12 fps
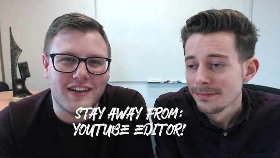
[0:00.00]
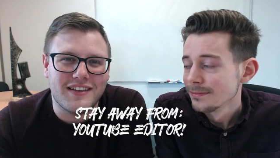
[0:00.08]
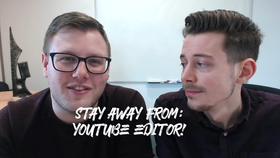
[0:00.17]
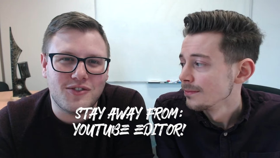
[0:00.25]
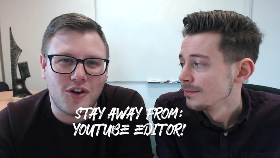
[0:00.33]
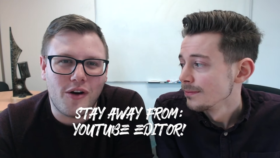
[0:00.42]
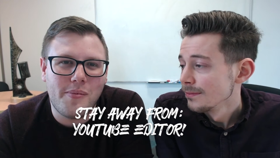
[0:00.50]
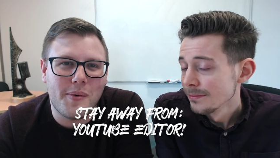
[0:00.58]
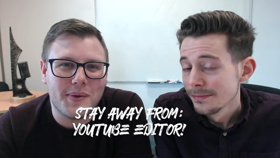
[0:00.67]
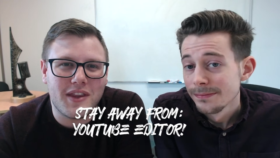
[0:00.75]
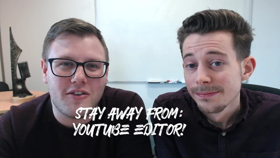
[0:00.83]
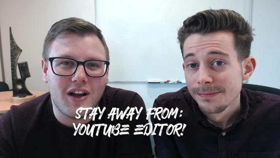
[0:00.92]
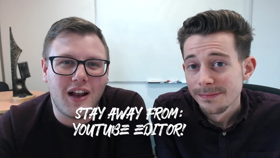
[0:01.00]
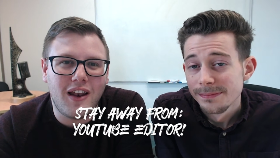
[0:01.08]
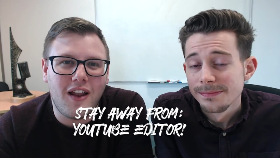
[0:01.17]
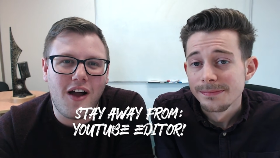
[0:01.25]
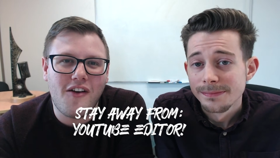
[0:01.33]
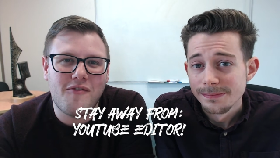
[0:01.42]
Speaker 1: its job, but there are a
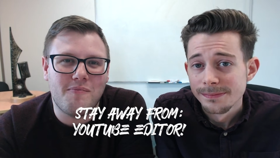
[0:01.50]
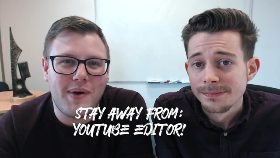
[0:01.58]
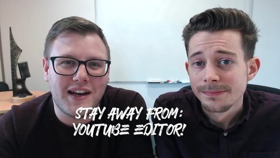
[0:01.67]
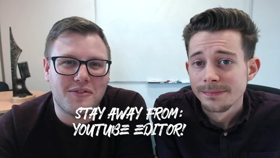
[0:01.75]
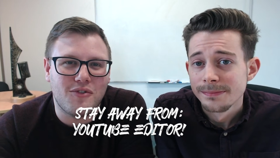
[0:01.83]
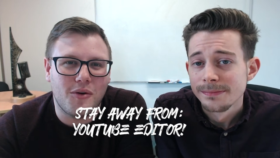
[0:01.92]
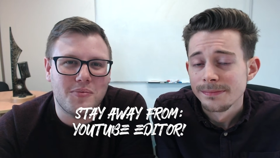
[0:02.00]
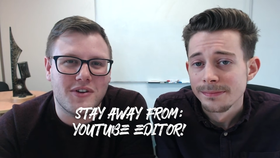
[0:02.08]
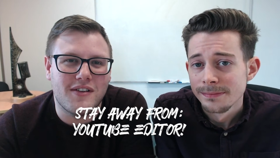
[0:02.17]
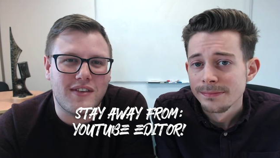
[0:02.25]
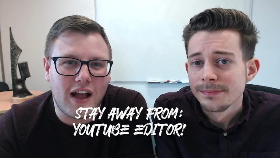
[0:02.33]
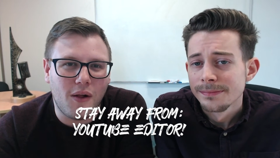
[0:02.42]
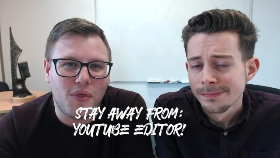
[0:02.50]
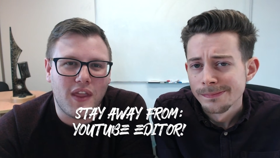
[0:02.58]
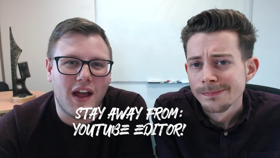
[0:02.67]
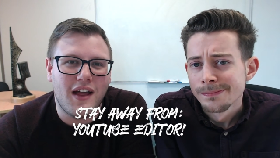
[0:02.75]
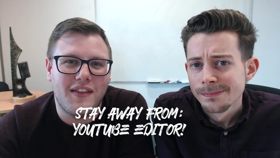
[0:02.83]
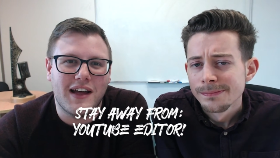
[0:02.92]
lot of better options out
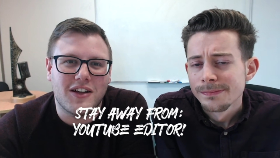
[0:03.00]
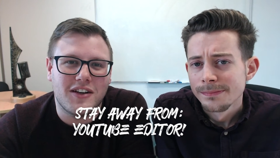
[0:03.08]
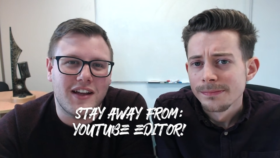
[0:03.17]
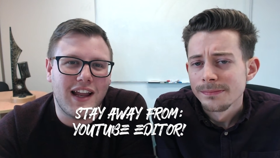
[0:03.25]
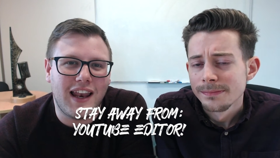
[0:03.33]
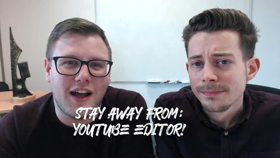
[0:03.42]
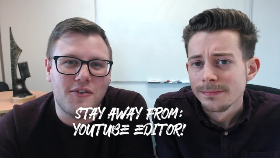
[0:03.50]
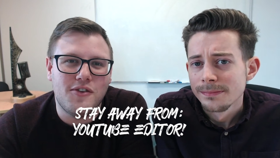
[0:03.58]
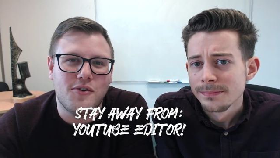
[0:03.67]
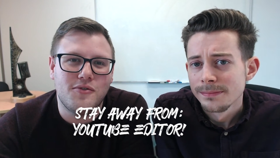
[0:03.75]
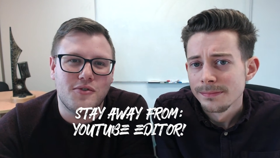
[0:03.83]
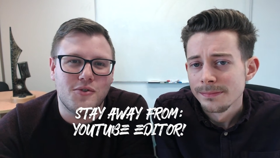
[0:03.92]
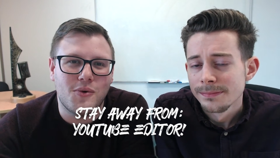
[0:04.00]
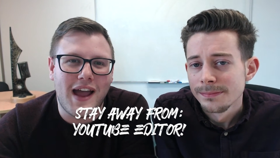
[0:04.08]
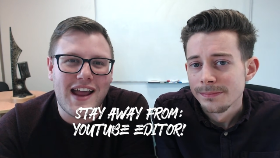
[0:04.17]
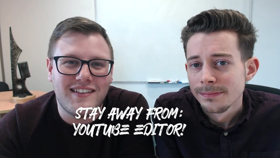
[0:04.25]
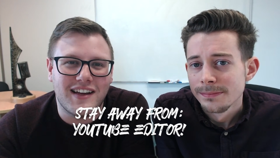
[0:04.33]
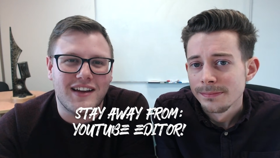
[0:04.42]
there that are going to allow you to
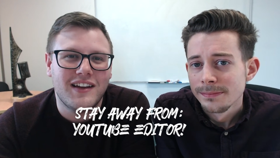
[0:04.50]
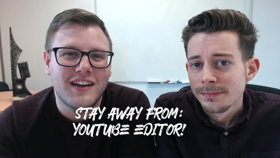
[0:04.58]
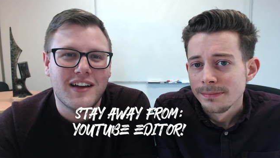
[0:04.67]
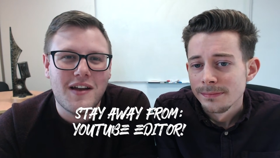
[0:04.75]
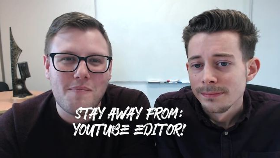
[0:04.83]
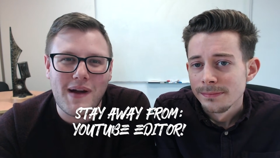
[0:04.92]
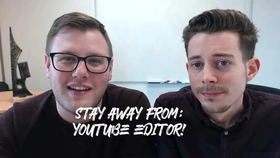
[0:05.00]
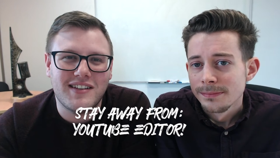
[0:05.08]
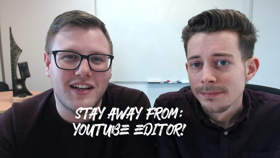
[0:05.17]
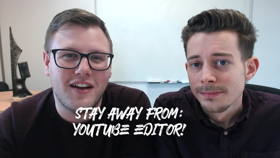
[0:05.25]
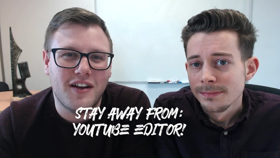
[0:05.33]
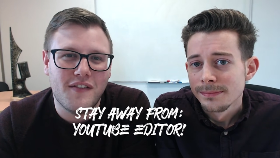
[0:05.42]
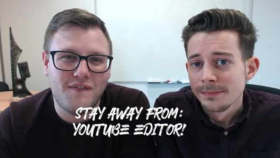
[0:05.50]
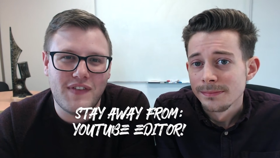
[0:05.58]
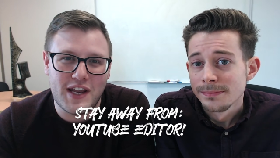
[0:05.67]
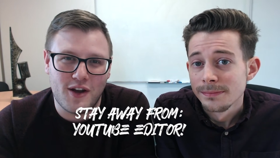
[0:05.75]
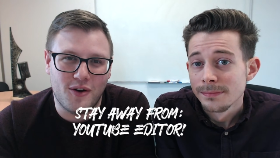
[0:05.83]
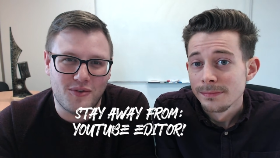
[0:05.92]
edit better
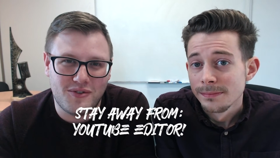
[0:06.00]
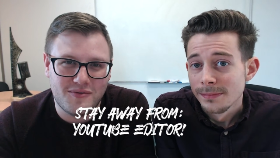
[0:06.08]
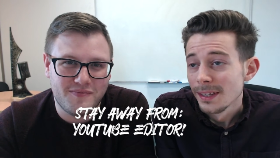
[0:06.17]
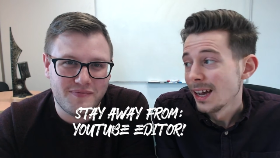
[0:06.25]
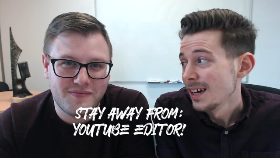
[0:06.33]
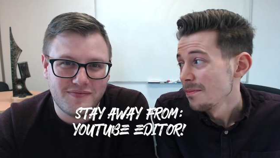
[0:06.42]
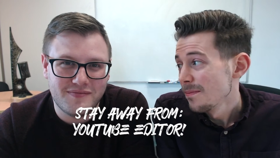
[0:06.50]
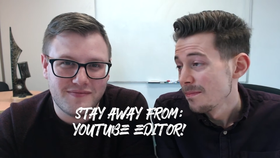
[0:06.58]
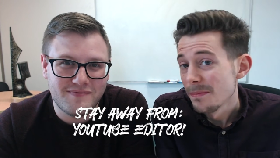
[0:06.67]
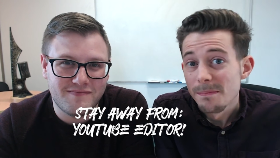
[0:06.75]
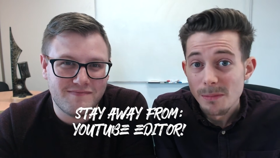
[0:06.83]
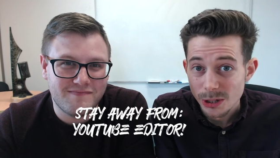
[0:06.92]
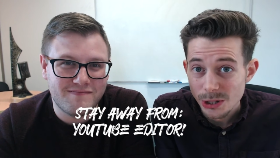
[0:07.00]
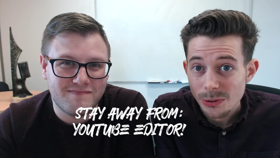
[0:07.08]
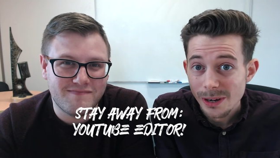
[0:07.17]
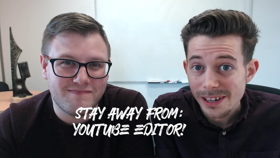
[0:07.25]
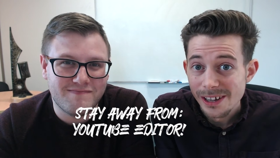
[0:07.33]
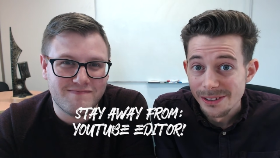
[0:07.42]
Speaker 2: videos. And much
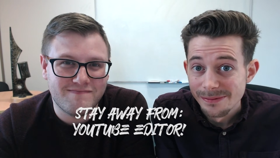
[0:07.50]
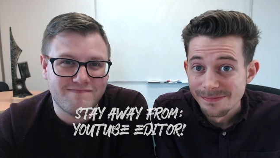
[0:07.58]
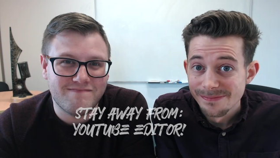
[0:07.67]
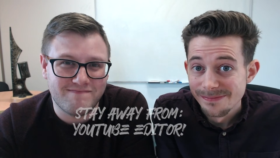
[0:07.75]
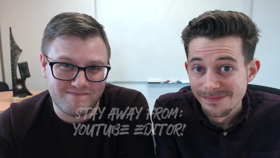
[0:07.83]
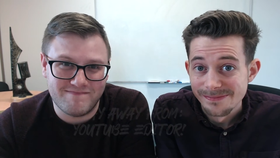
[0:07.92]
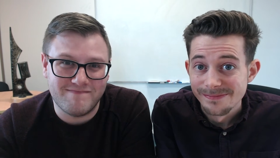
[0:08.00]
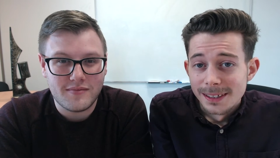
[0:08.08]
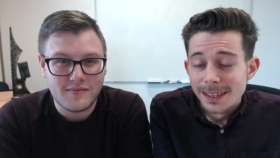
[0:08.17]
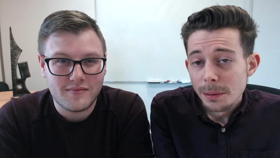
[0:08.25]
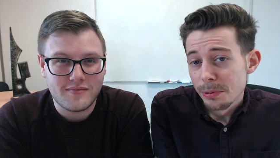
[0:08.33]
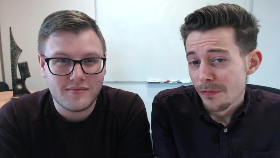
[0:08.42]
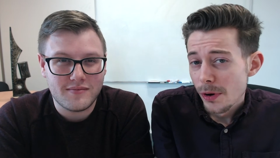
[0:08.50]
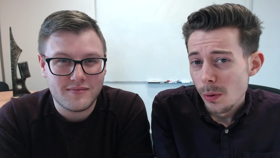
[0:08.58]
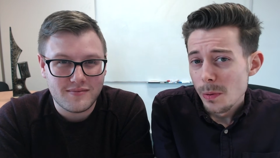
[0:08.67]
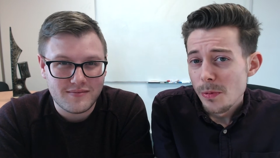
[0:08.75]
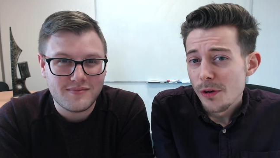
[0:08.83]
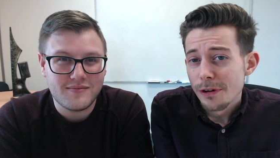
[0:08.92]
quicker. Mm-hmm. Now, before we
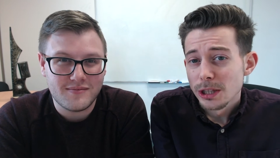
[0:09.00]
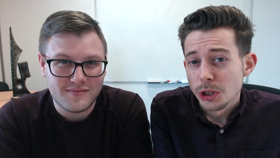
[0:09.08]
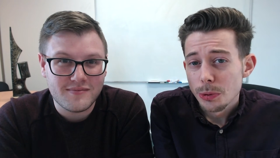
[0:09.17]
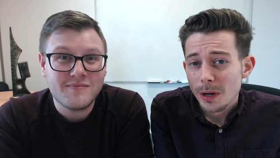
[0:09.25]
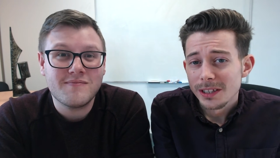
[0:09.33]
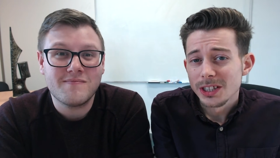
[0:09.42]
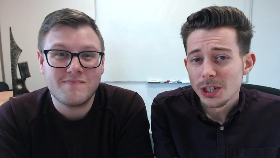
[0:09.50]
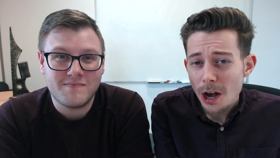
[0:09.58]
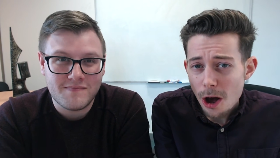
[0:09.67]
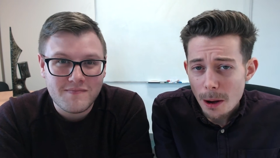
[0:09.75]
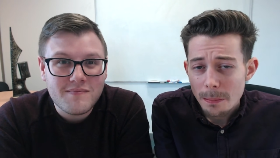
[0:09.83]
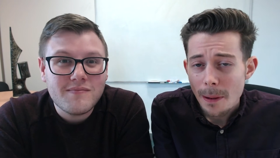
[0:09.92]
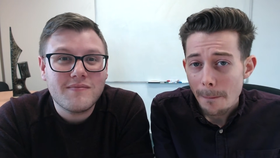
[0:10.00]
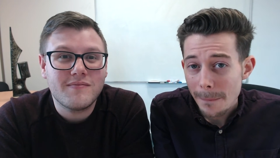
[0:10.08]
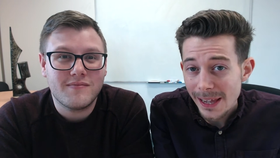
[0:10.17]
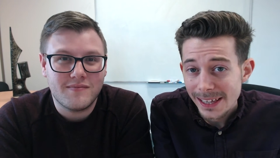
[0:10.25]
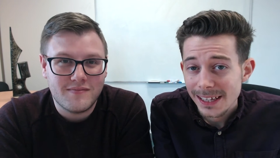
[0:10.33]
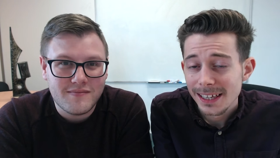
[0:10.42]
move on to our top
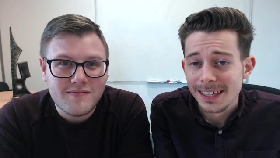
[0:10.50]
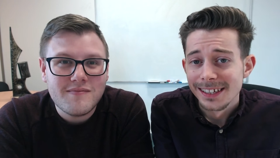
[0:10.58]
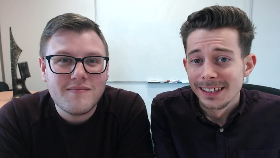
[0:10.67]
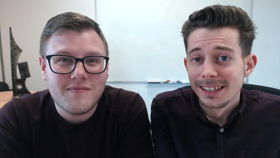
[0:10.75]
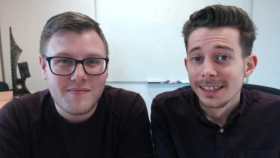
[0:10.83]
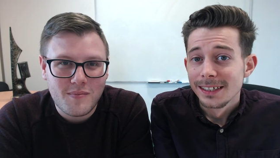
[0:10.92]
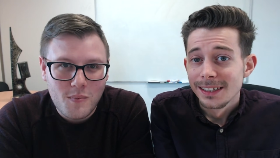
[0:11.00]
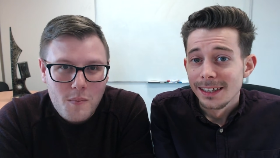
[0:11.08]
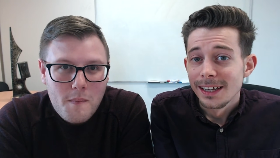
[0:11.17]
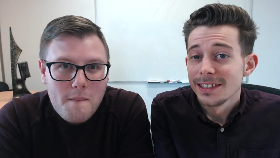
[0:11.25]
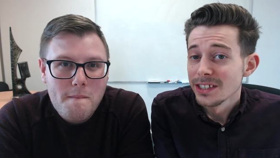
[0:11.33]
pick, here's